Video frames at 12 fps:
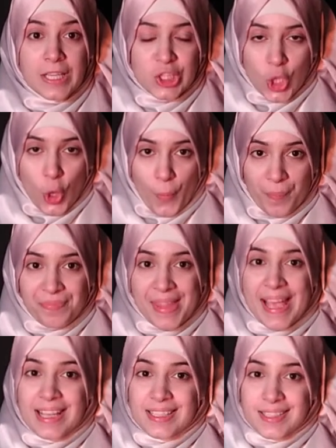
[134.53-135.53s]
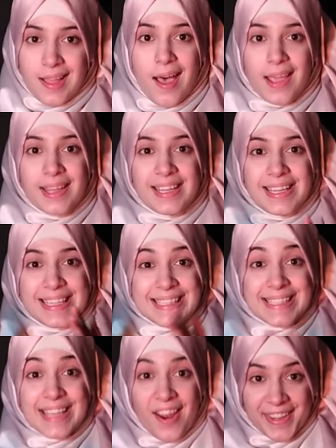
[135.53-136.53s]
So, style is
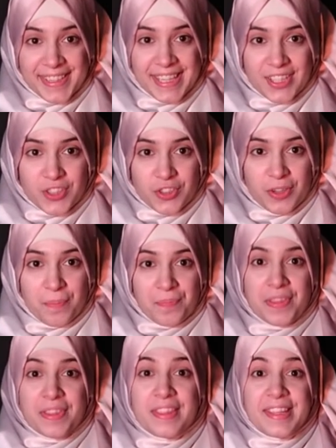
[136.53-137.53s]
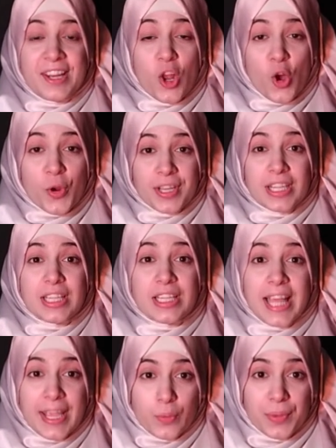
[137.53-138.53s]
architecture, the local
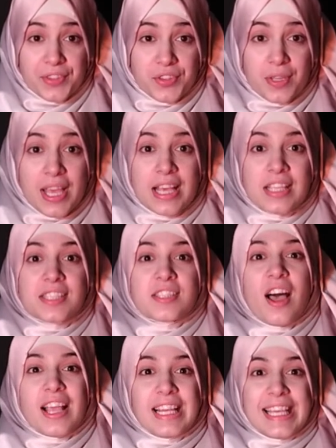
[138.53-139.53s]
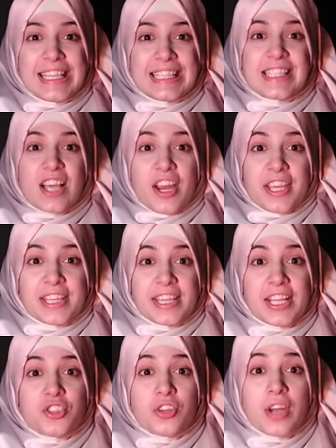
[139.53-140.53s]
language. Style is
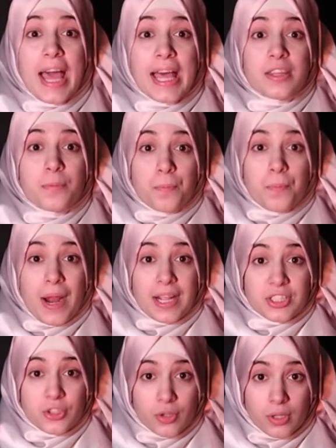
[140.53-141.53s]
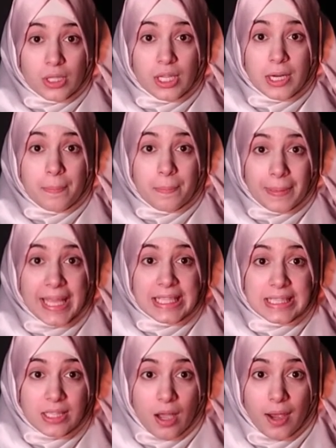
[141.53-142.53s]
architecture at particular place
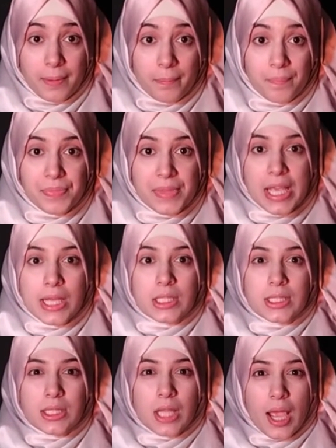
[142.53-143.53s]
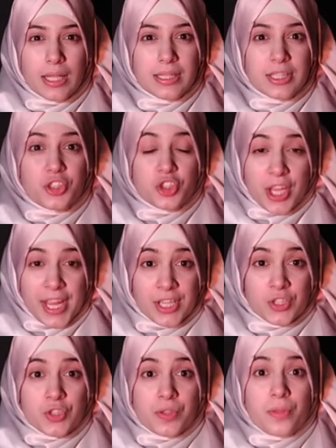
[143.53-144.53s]
time. Styles
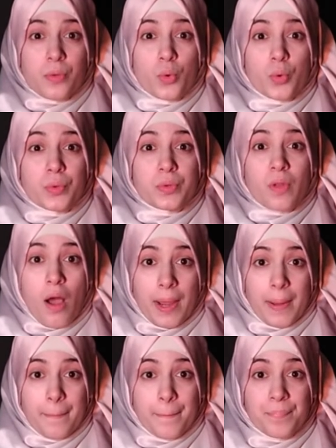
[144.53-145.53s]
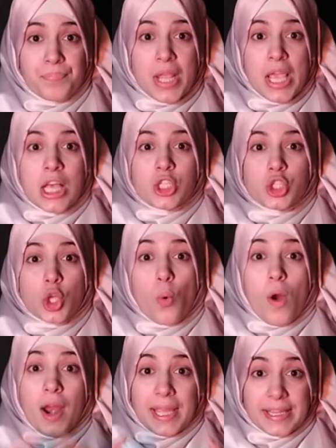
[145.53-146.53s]
change through time. So
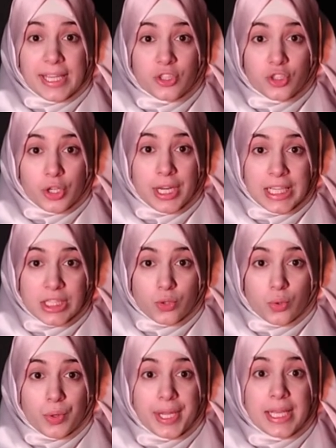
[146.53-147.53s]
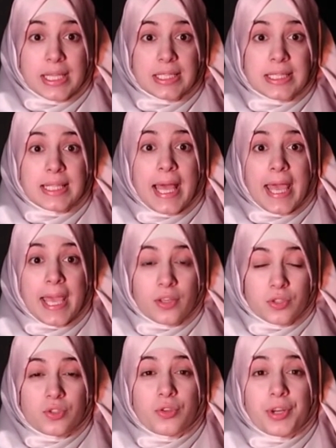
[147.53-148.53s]
architecture history is a
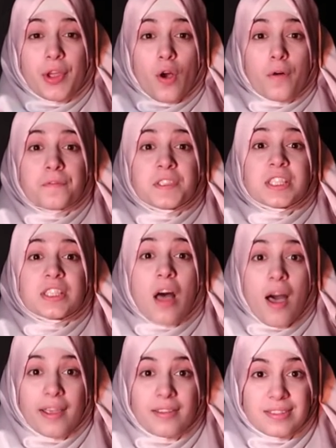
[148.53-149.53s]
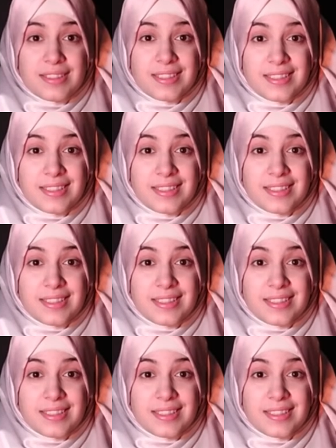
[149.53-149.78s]
history of styles.